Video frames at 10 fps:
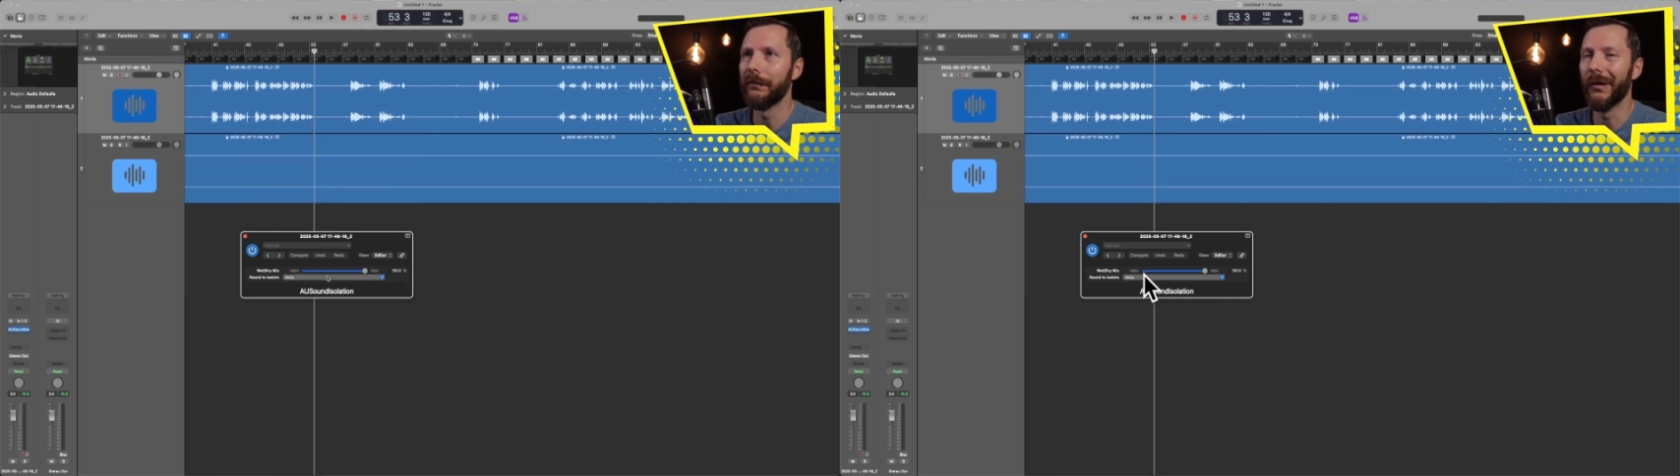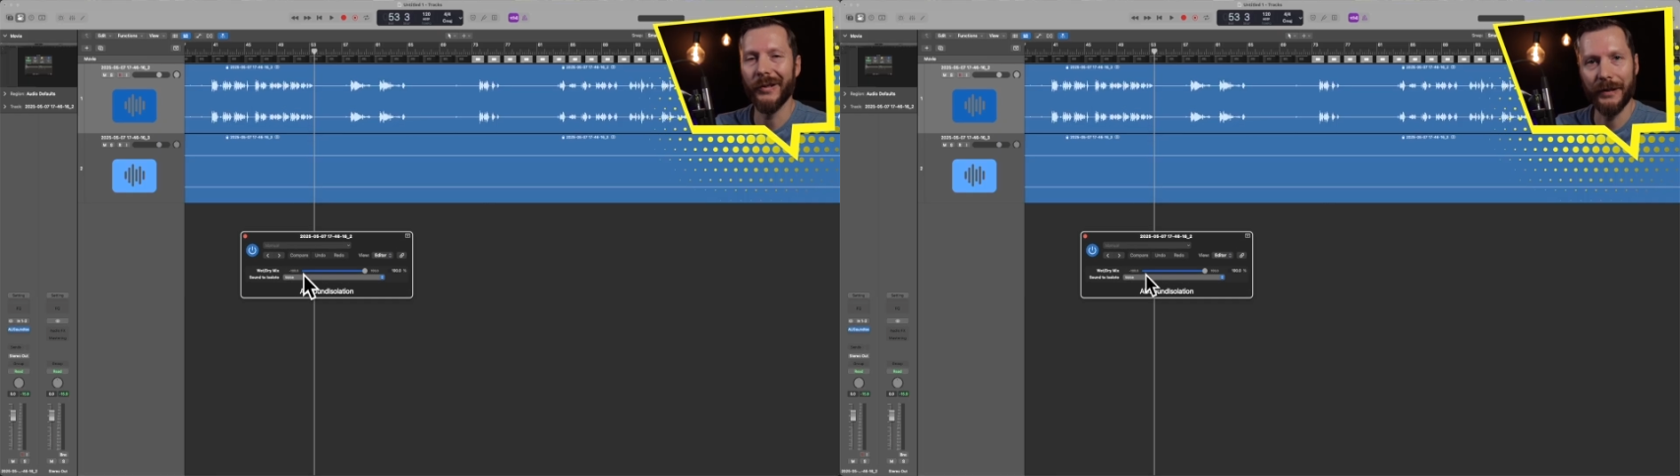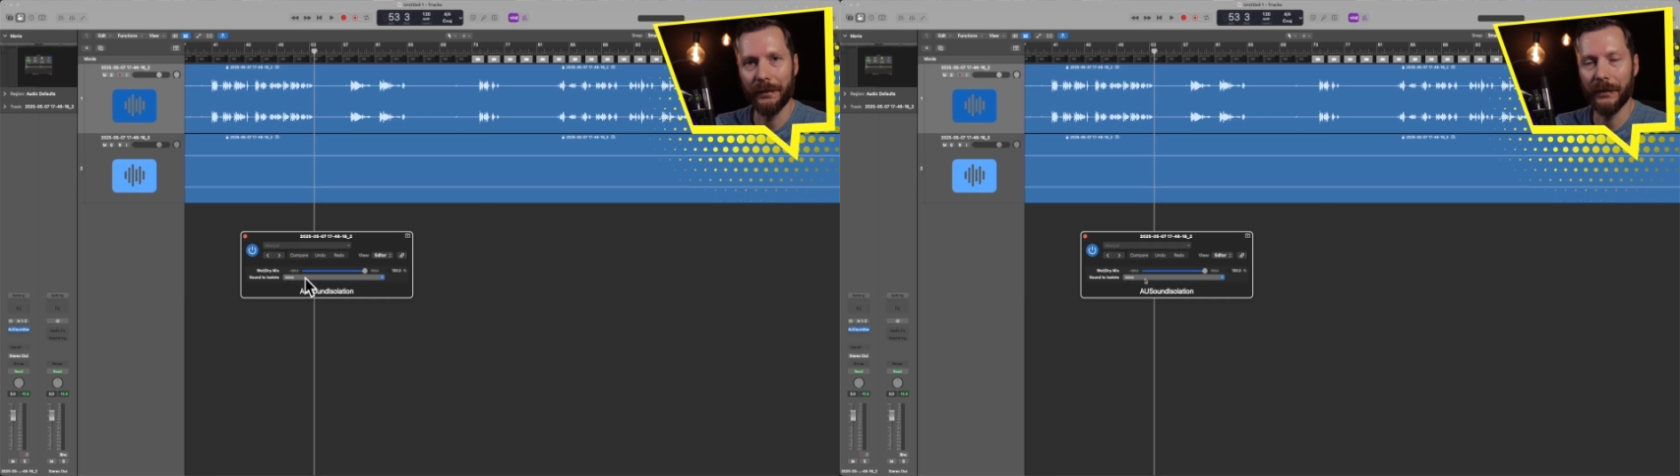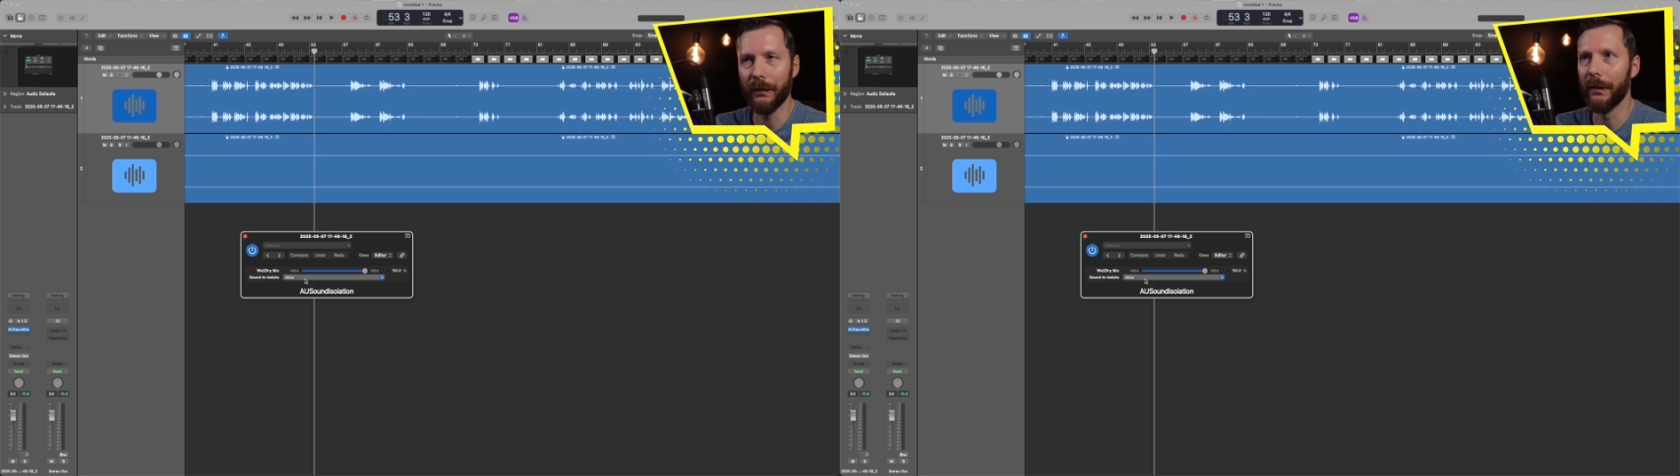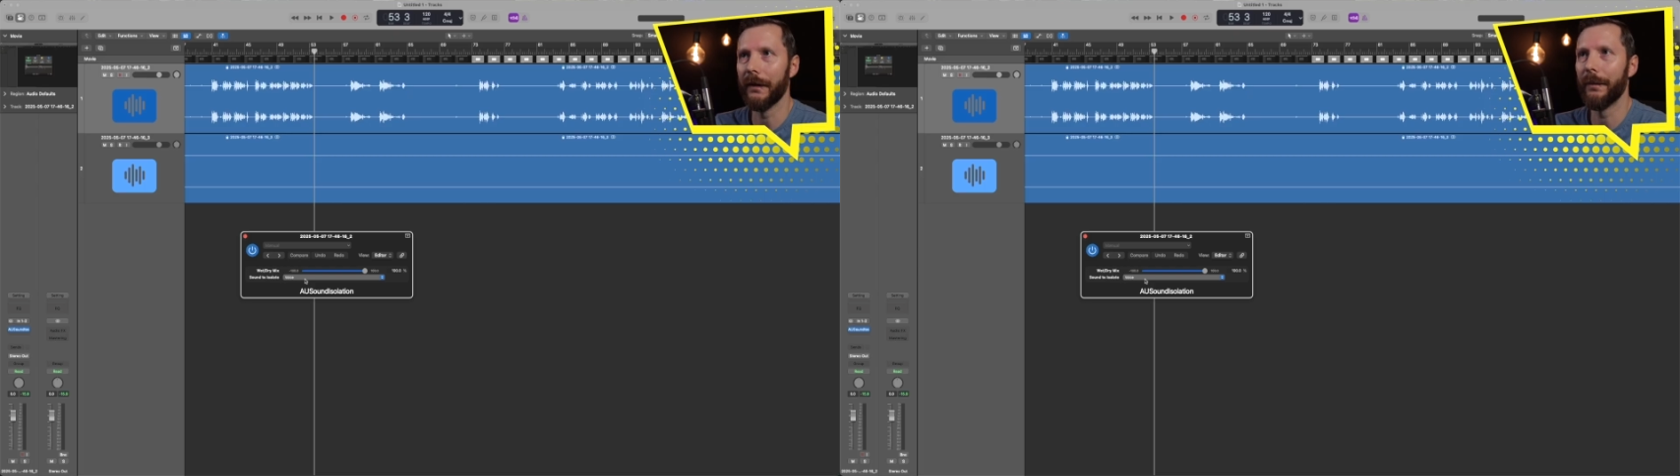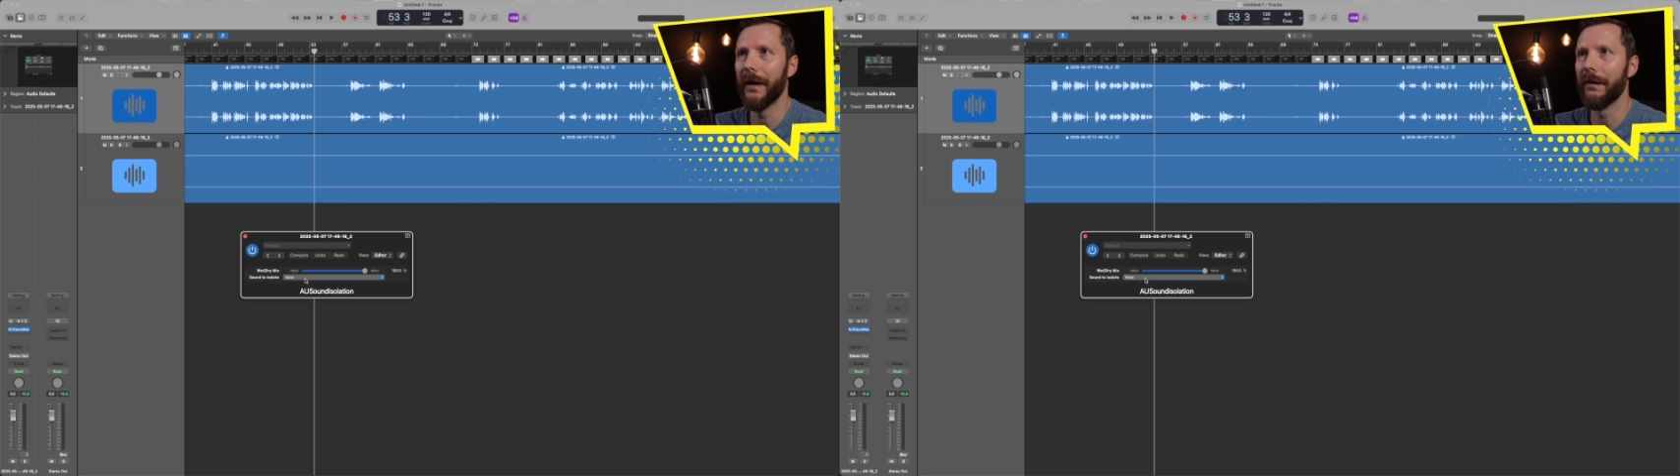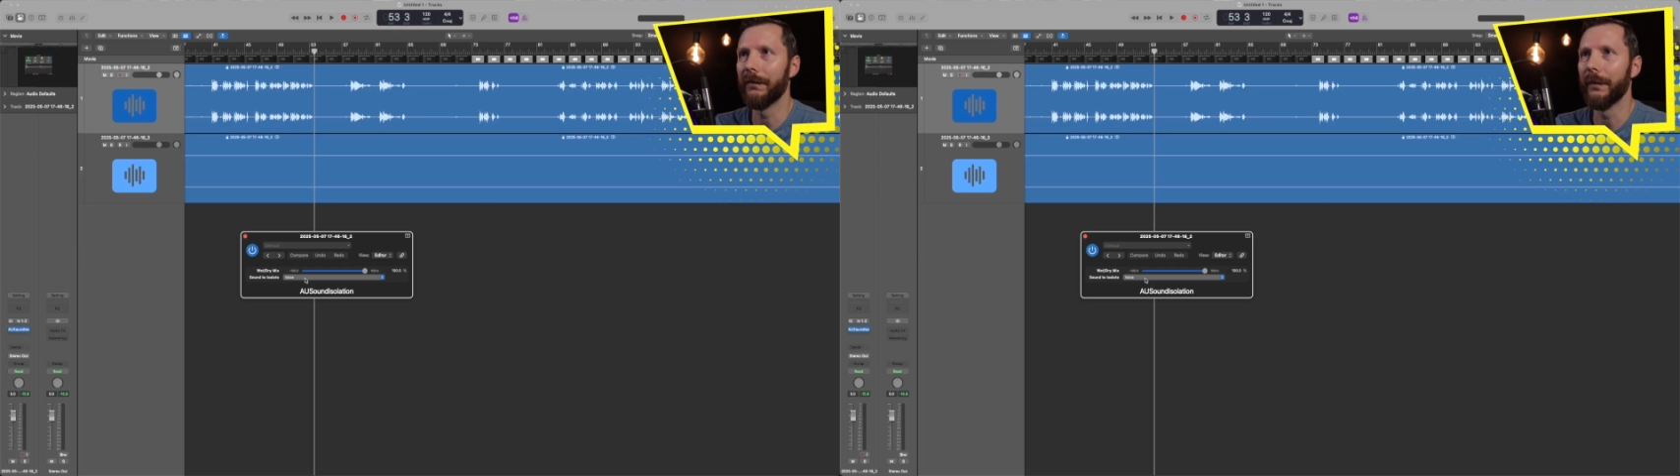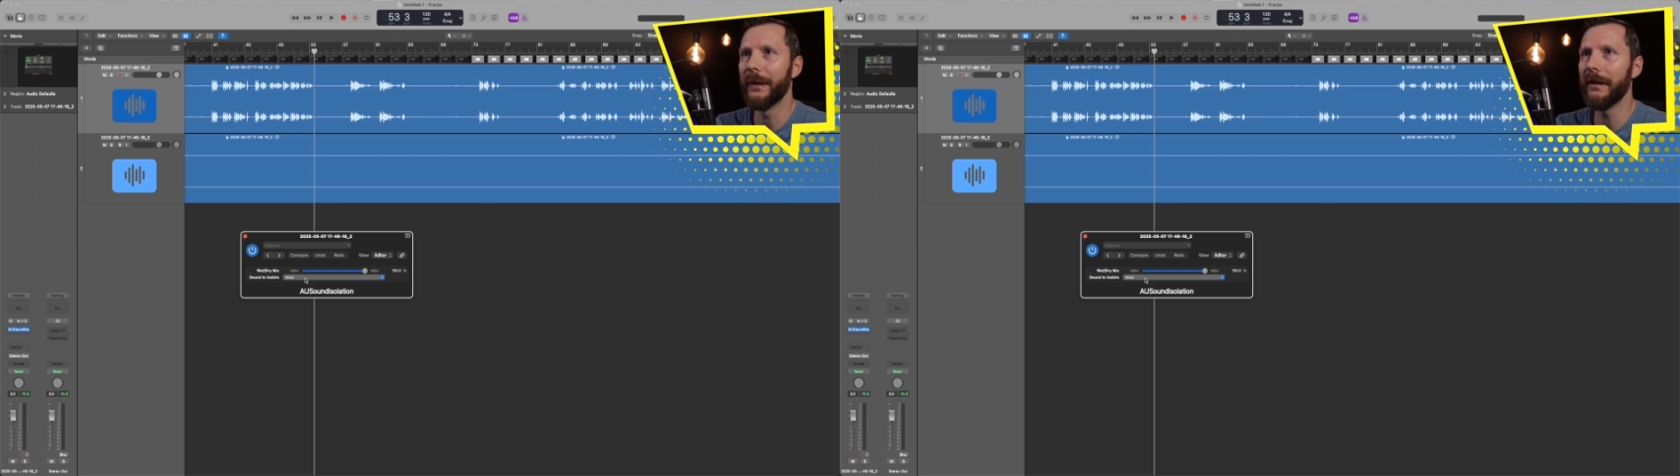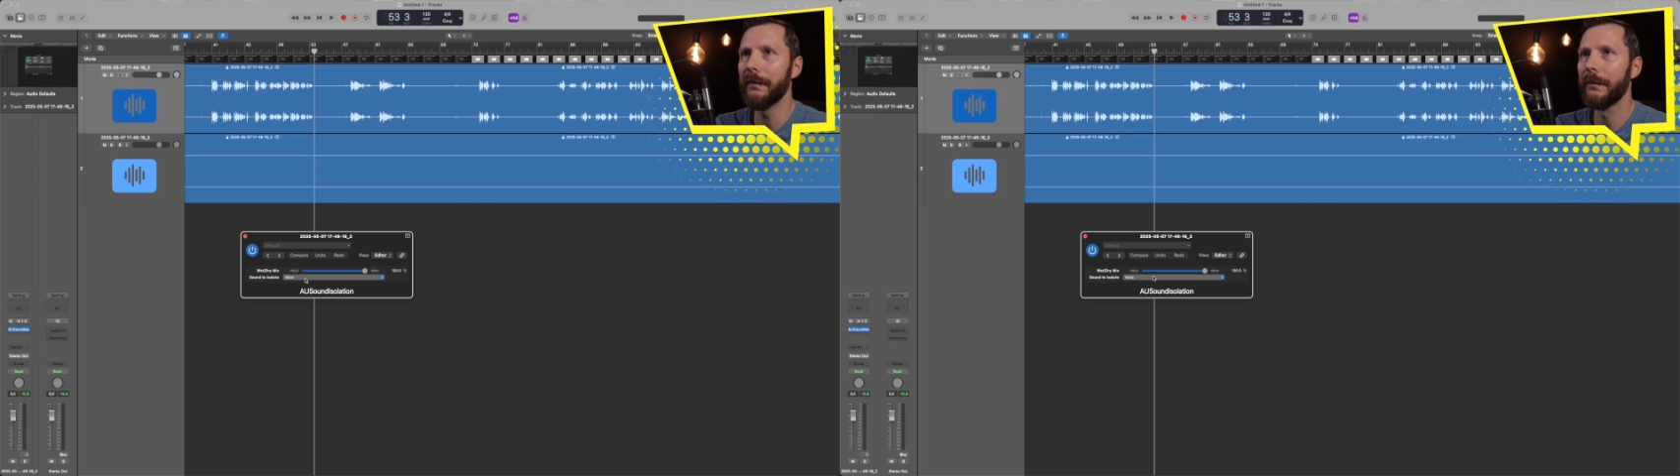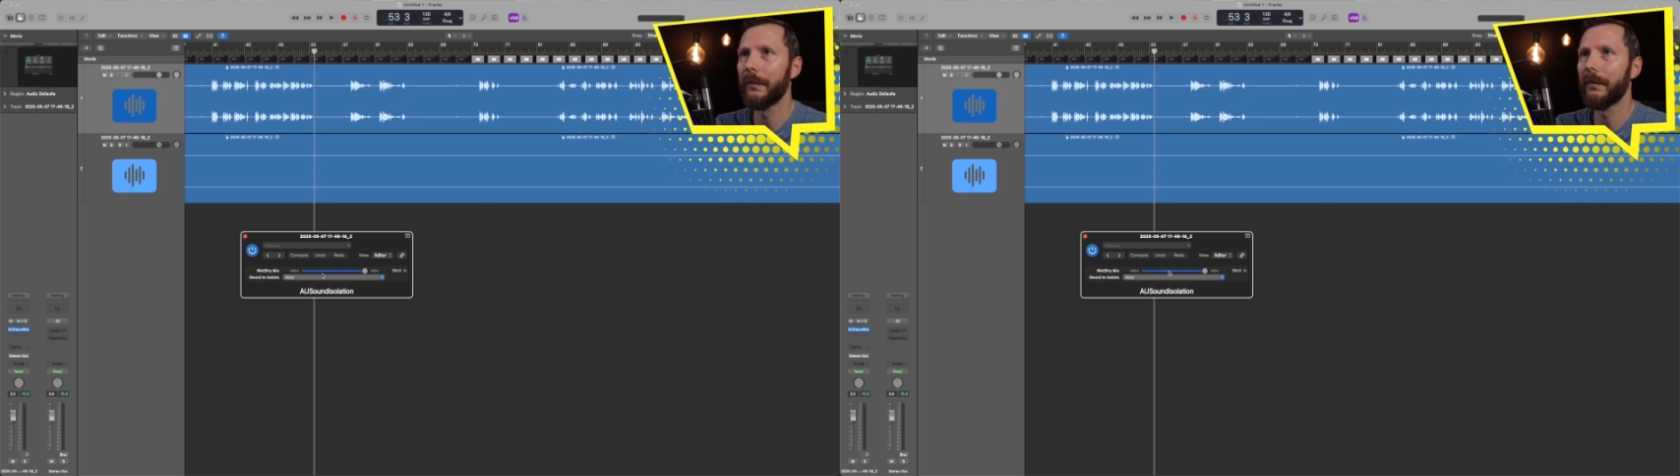Voice seemed to work better for me.